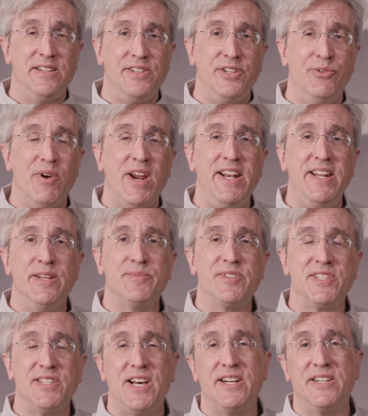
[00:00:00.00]
uranium
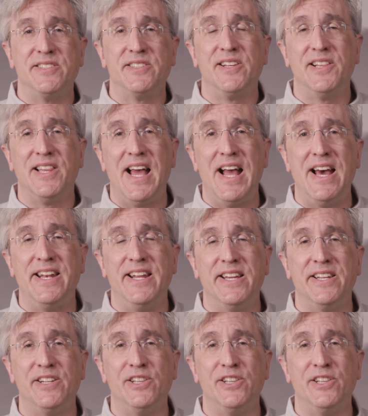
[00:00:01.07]
slugs clad in